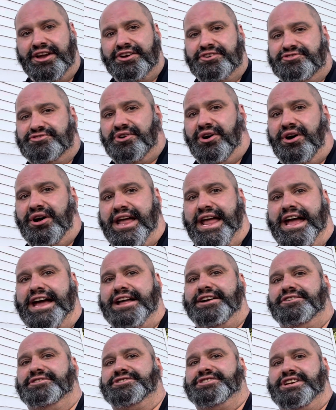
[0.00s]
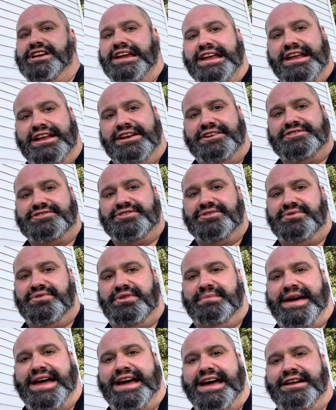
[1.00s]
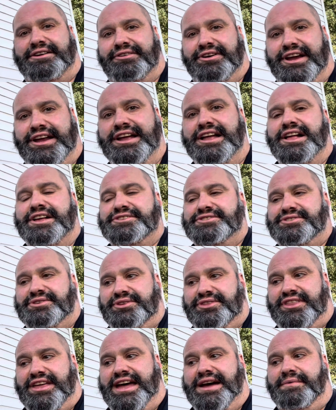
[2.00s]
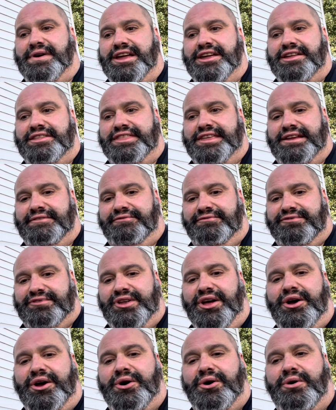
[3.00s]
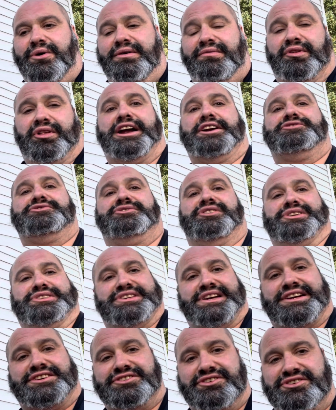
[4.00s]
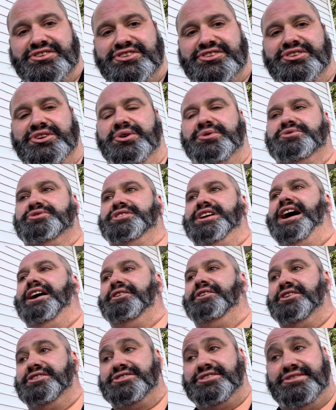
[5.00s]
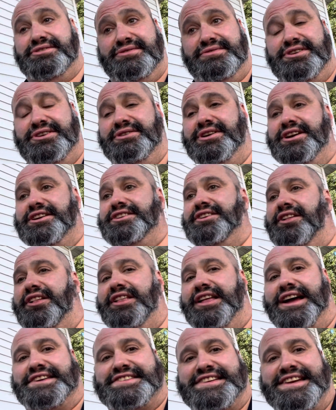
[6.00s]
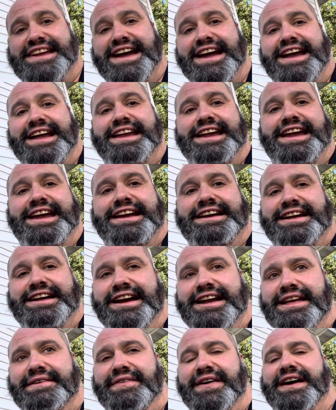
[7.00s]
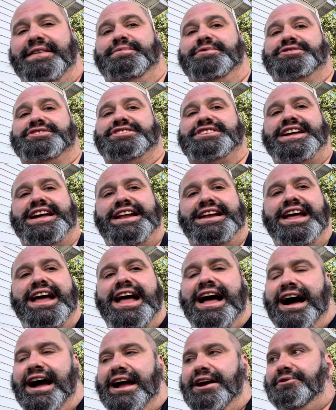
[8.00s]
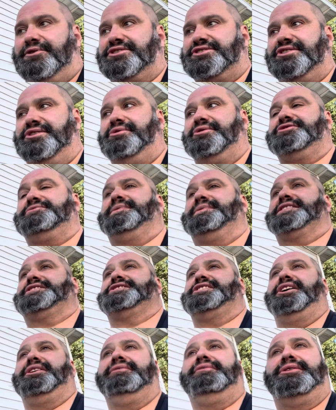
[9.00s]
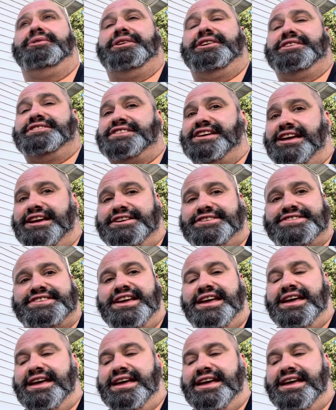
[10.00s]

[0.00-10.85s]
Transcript: drawing energy into the battery, so that way the flow of electrons actually slows down until you get to the last 95%. I always notice my cell phone, it takes